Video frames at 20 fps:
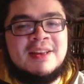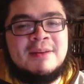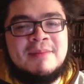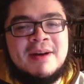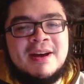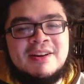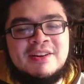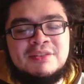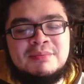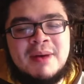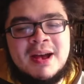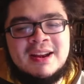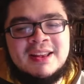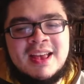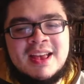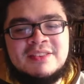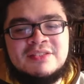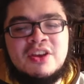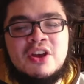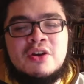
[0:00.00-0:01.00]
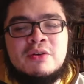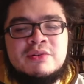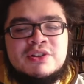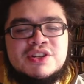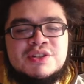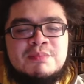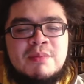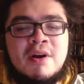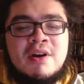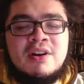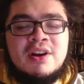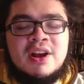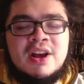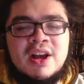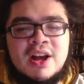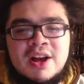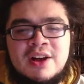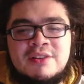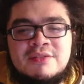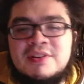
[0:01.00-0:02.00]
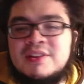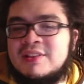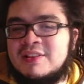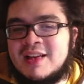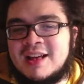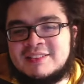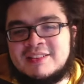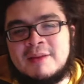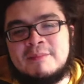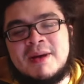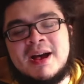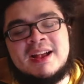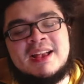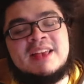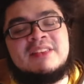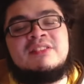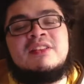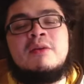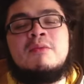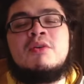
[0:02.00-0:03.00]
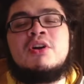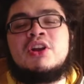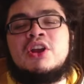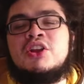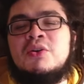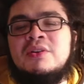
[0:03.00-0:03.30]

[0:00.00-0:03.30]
On Padres Podcast, which is part of Locked On Podcast Network.